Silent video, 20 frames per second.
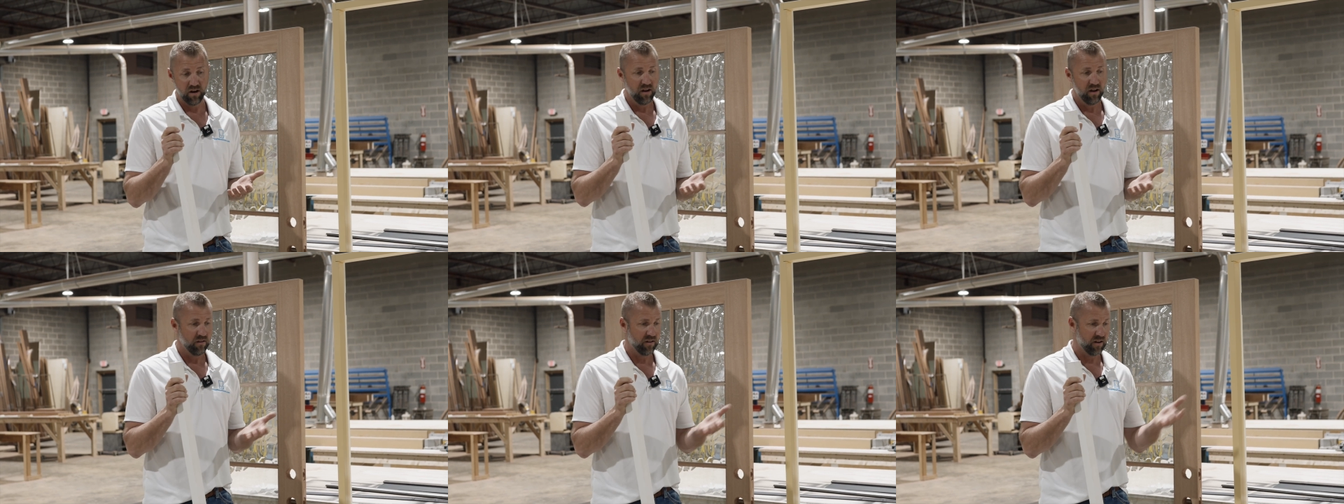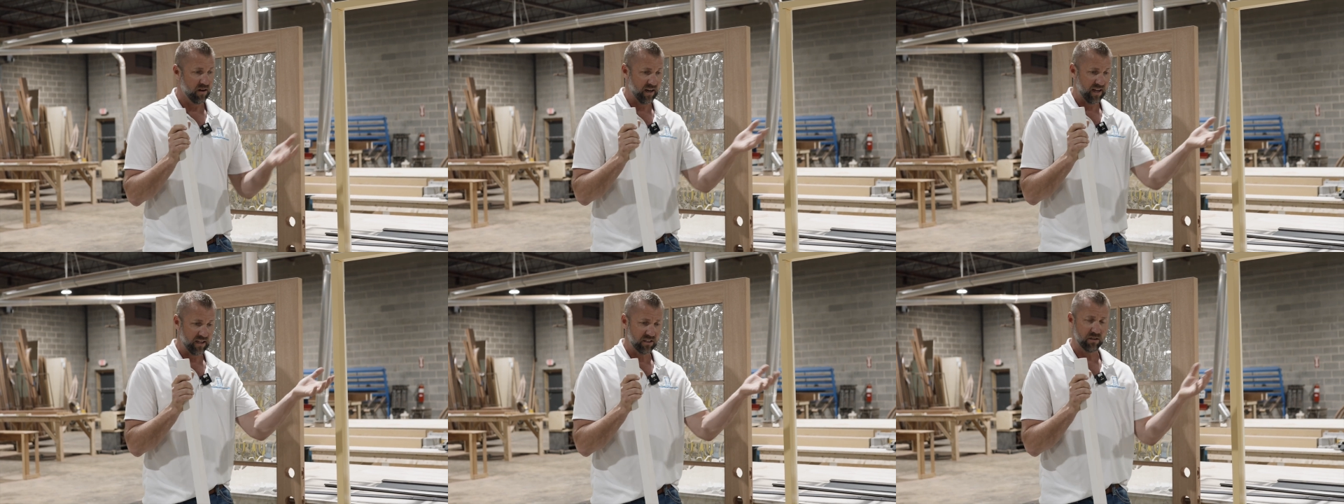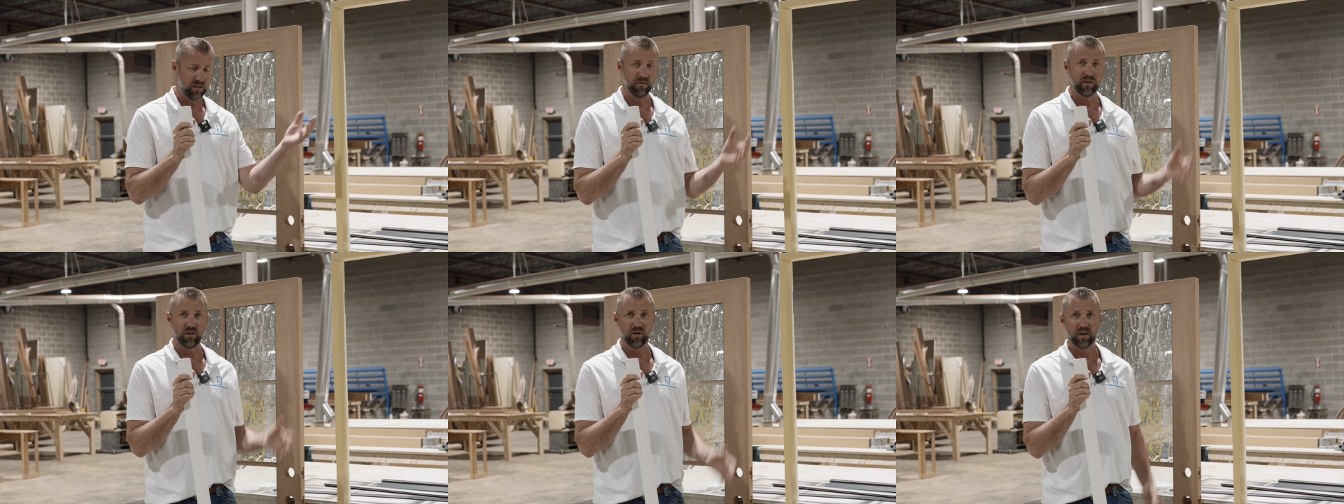than an
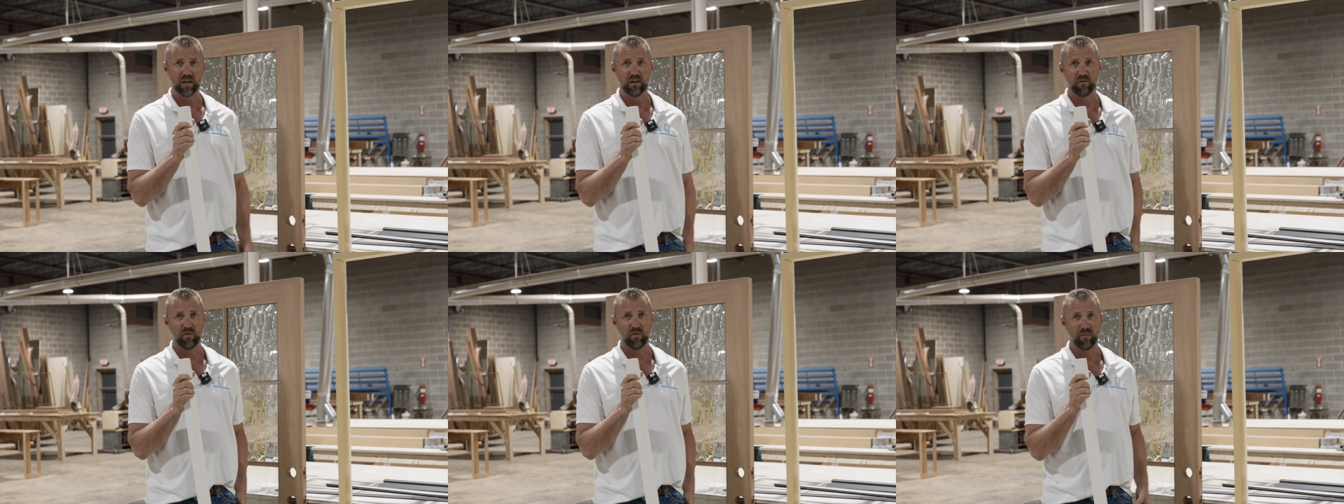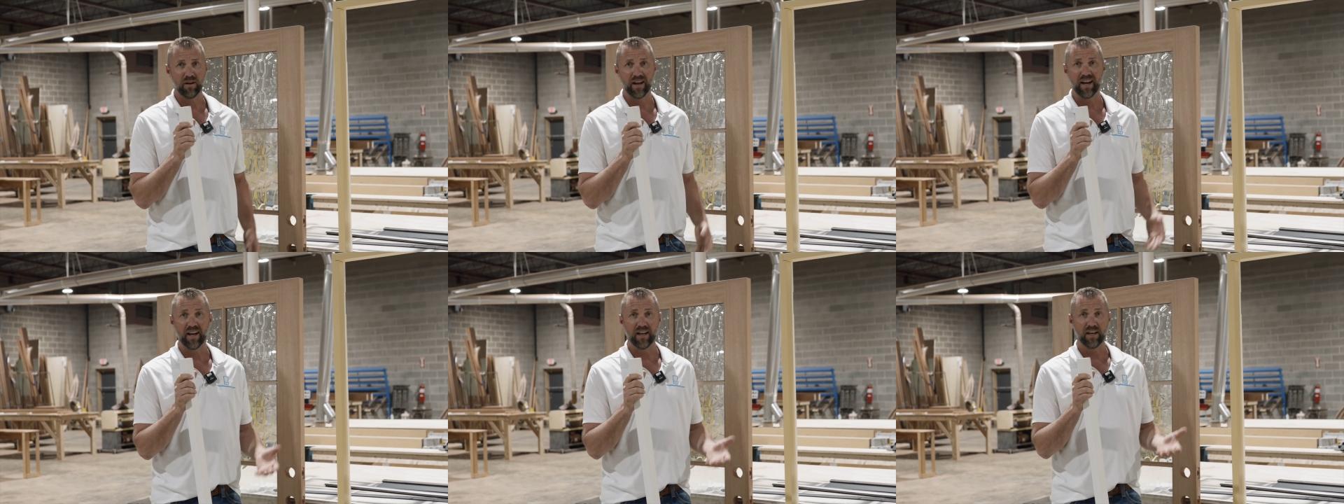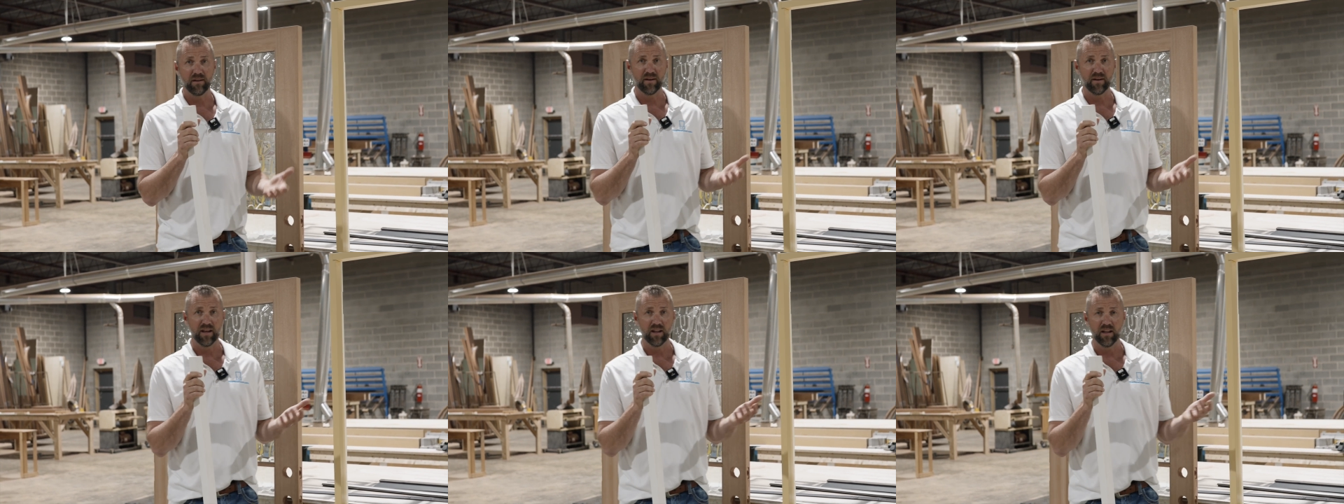estimate you get from a
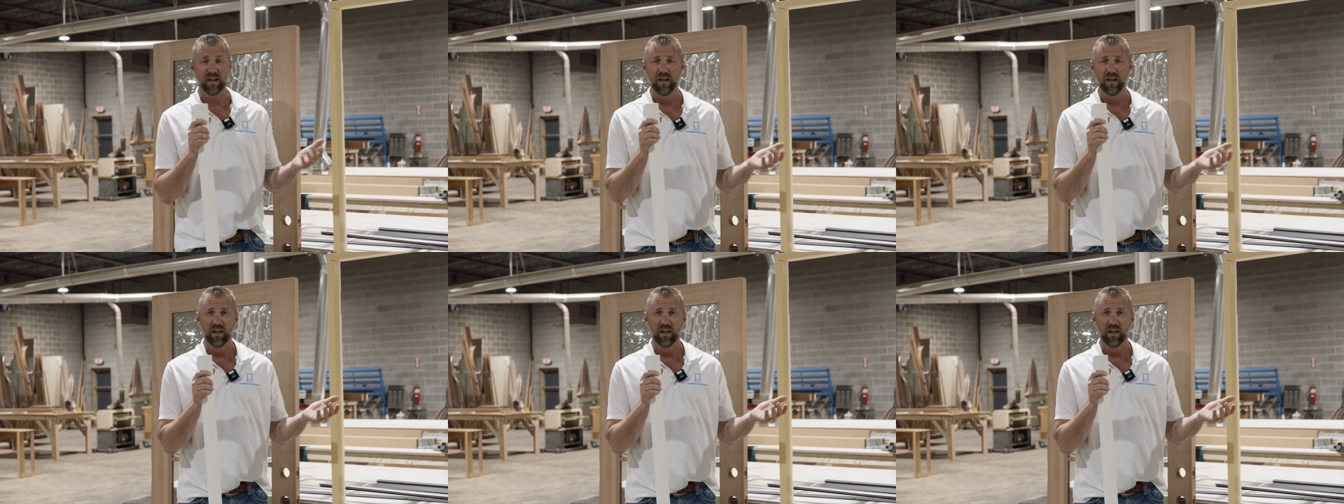handyman,